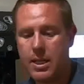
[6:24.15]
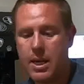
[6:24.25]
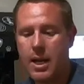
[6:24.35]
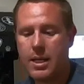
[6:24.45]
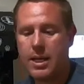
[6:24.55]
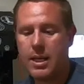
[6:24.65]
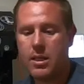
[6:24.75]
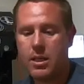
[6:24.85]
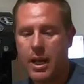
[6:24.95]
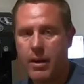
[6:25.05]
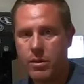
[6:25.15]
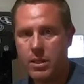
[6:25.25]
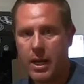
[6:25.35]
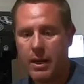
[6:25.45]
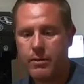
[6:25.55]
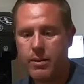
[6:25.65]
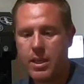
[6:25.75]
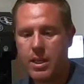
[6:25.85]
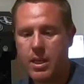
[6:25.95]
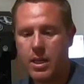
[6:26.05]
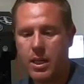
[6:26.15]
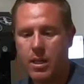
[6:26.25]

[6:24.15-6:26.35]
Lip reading: not get into having to have the